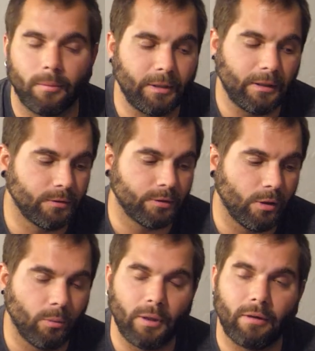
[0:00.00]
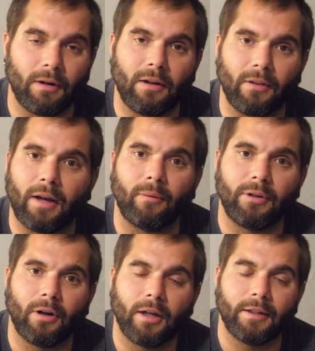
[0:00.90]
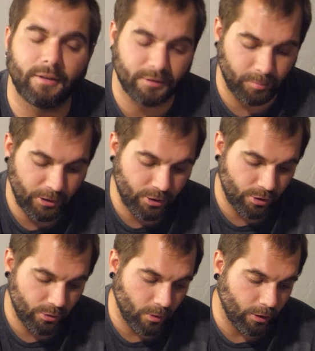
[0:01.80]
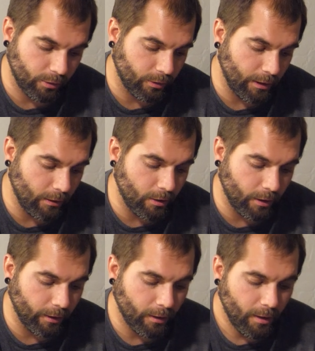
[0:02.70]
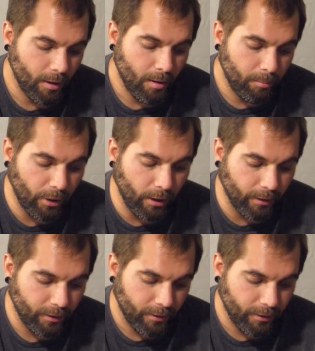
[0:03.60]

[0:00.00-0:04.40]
I mean, there's no way around that when you're hiking as much as you are during elk hunting. But